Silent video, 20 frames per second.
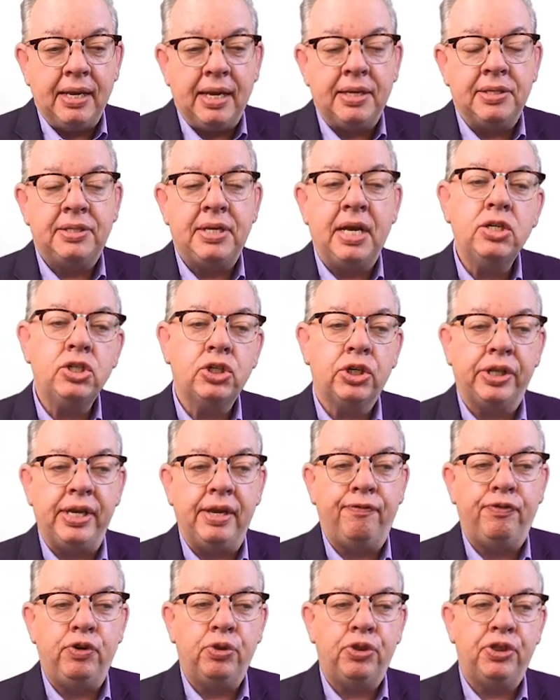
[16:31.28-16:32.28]
essentially,
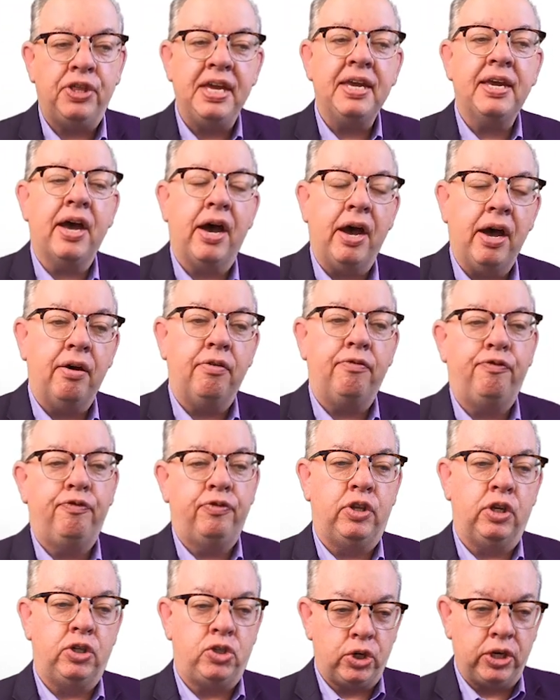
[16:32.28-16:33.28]
if you think of
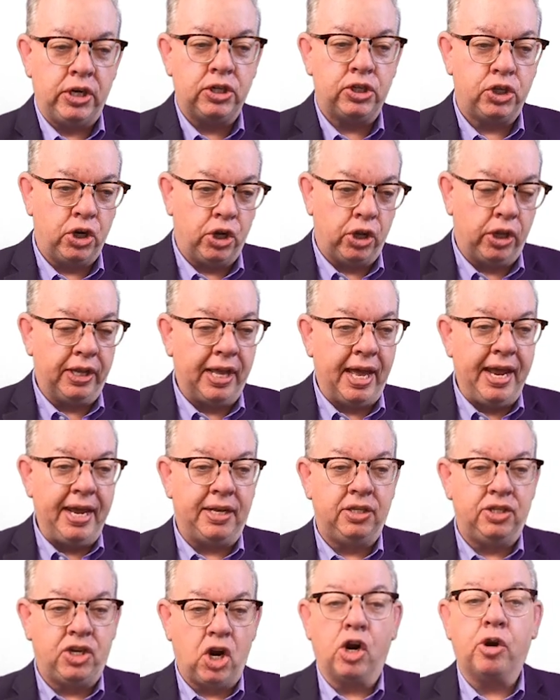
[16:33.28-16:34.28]
the traditional
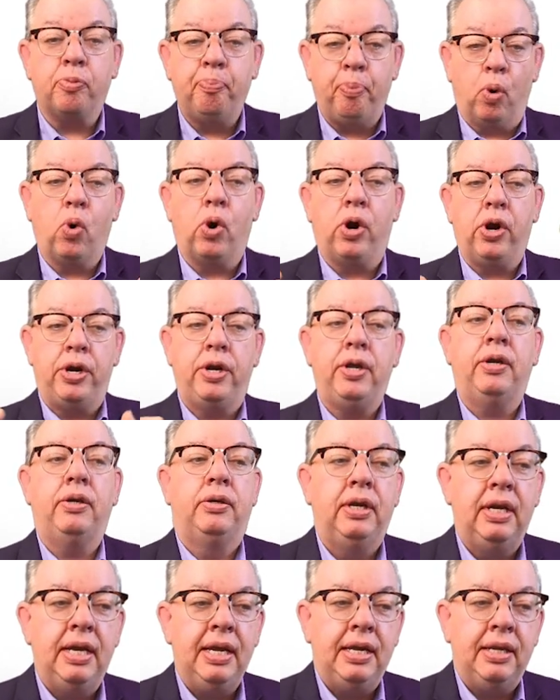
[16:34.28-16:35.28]
like dartboard,
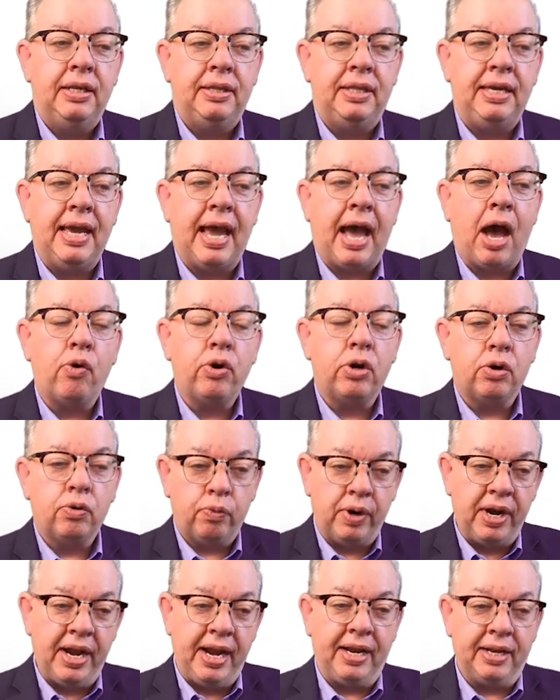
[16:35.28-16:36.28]
the outer
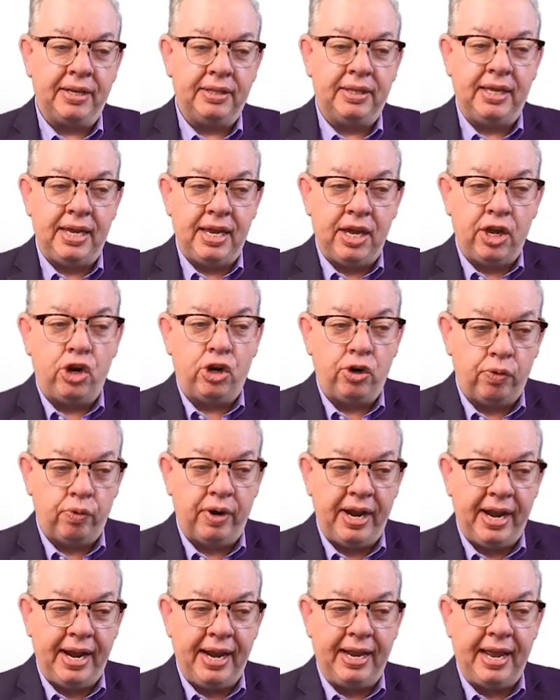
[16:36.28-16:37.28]
ring, the inner
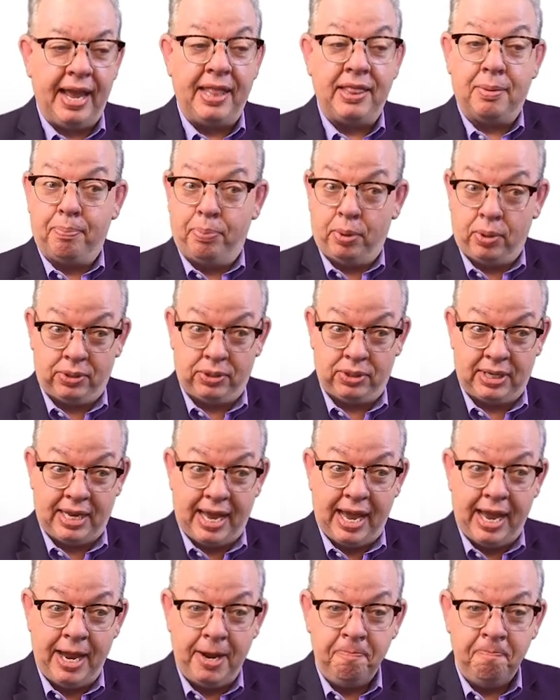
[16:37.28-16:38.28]
ring, and the
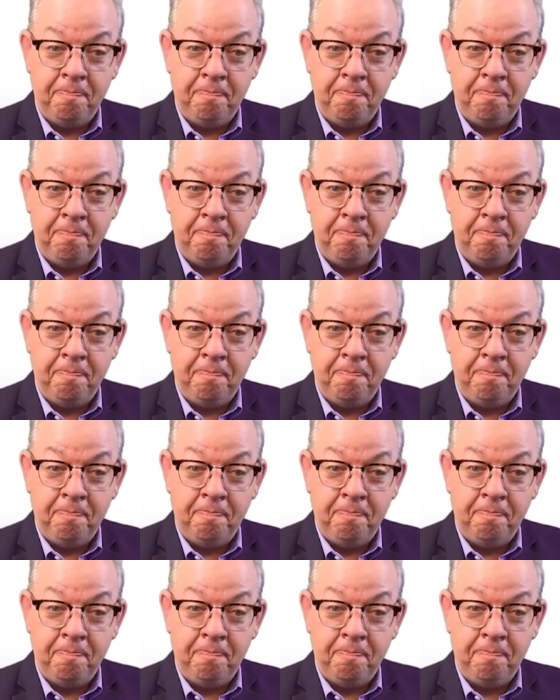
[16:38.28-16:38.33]
bullseye,